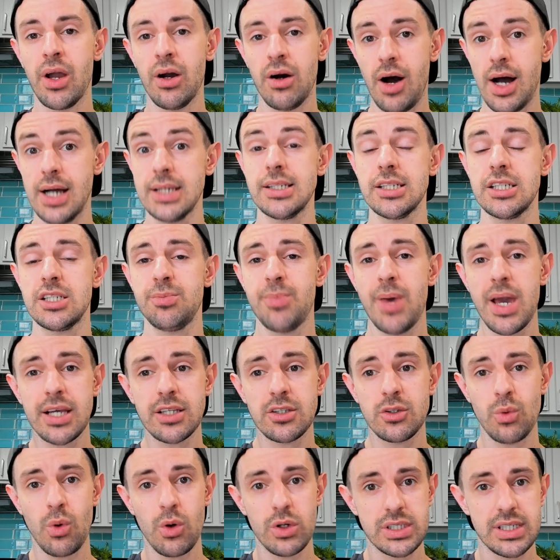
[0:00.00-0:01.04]
I suspect
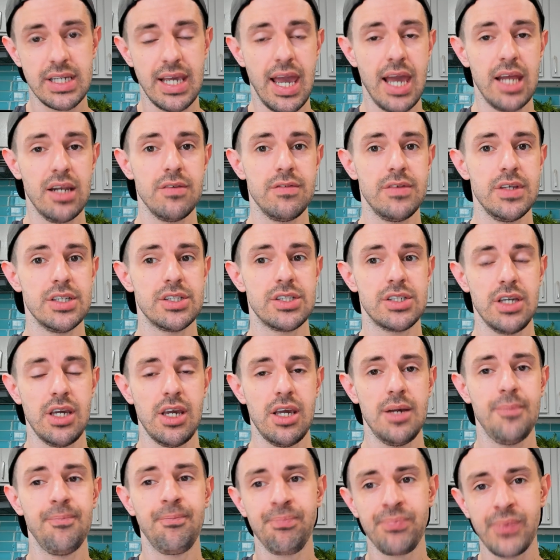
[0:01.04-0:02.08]
towards the end of this
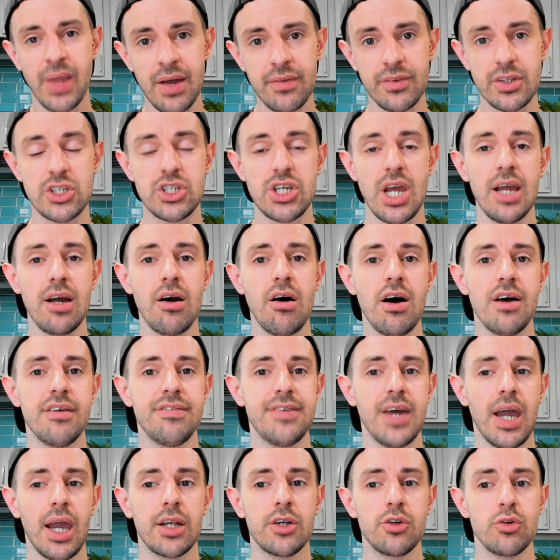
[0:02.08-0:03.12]
year, the Shanghai
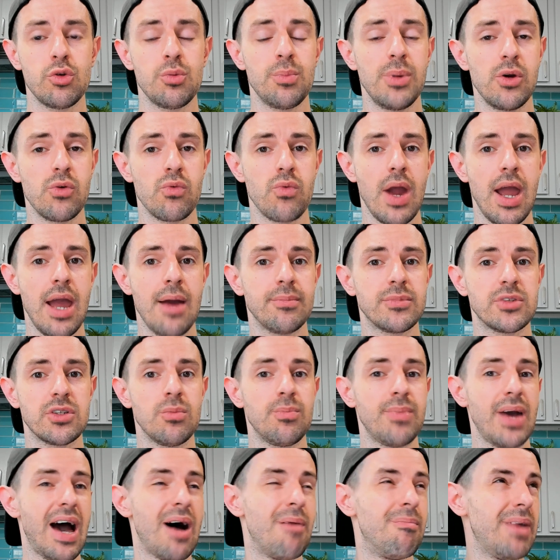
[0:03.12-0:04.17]
factory will be ramped to
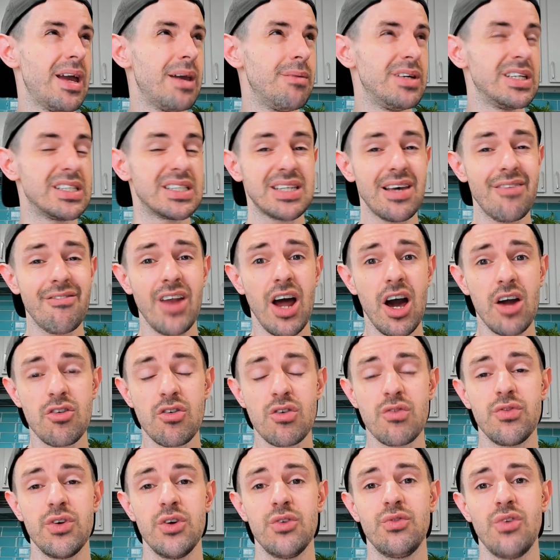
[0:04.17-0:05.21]
about maybe
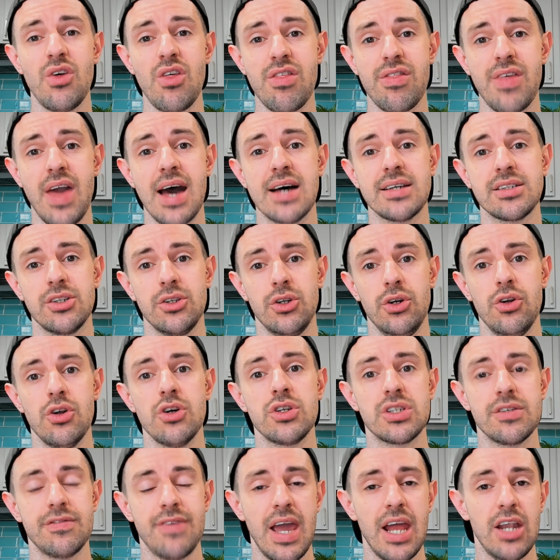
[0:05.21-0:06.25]
750,000
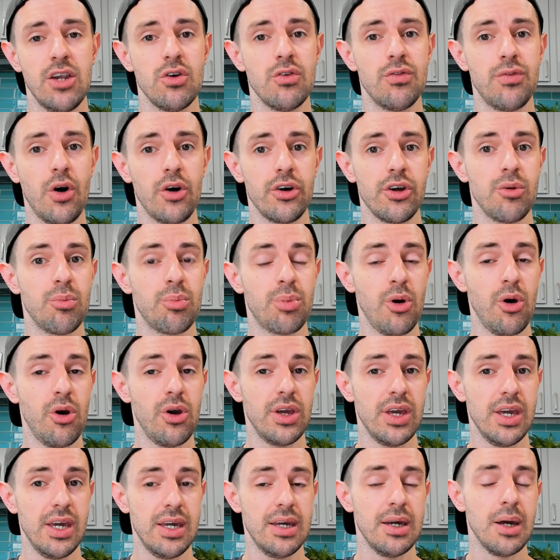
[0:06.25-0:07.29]
units of annual volume per
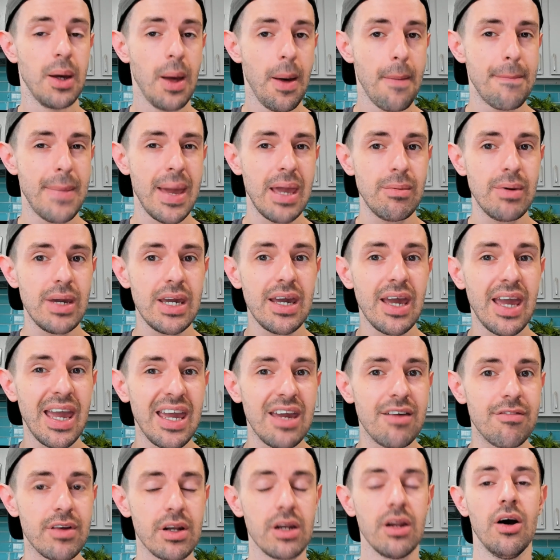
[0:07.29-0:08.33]
year, maybe
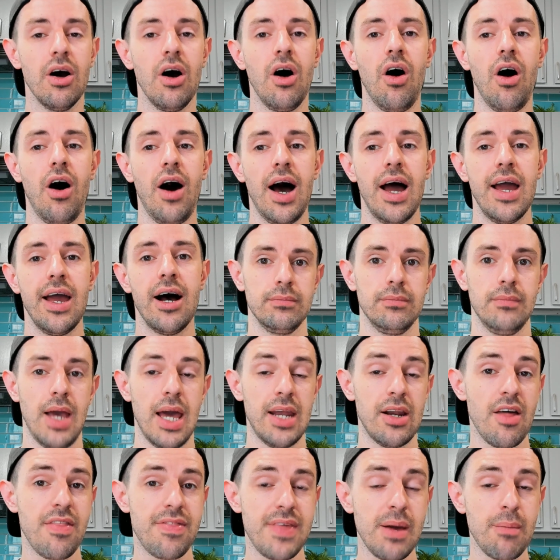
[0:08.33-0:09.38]
even higher.
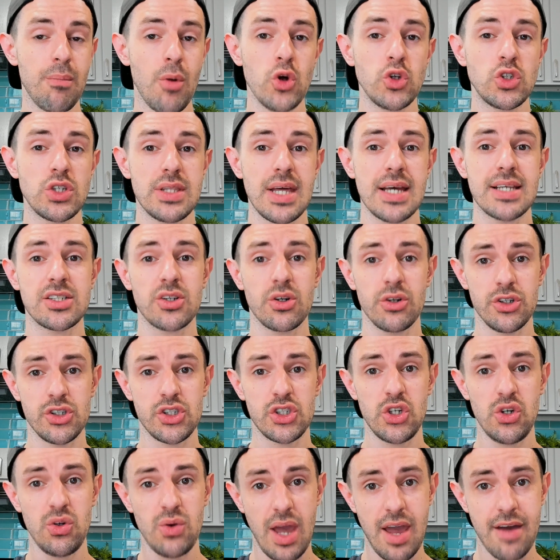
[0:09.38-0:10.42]
And I think most of that's going to
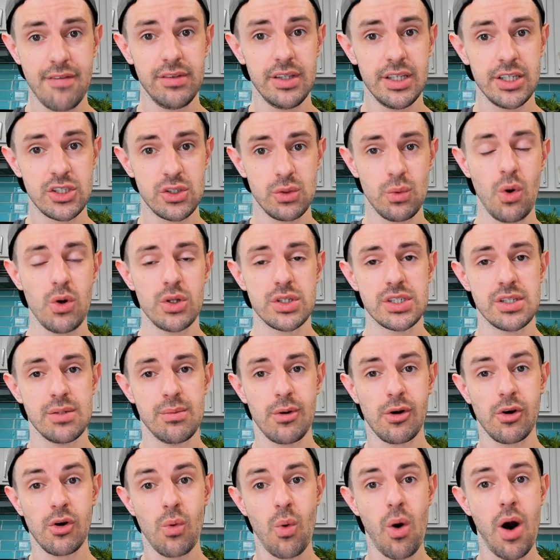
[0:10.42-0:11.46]
skew heavily towards the
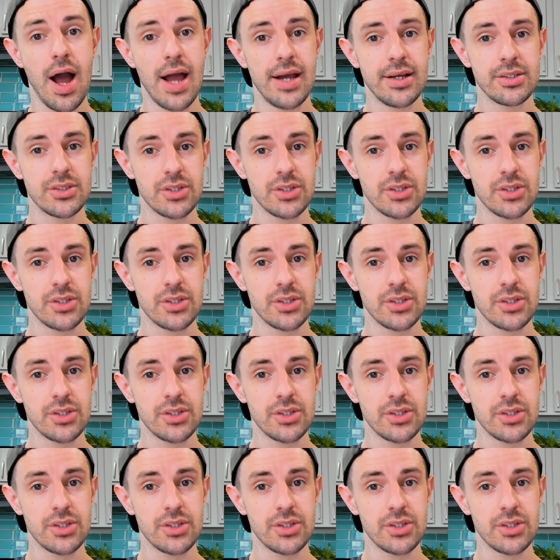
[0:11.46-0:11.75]
Model Y.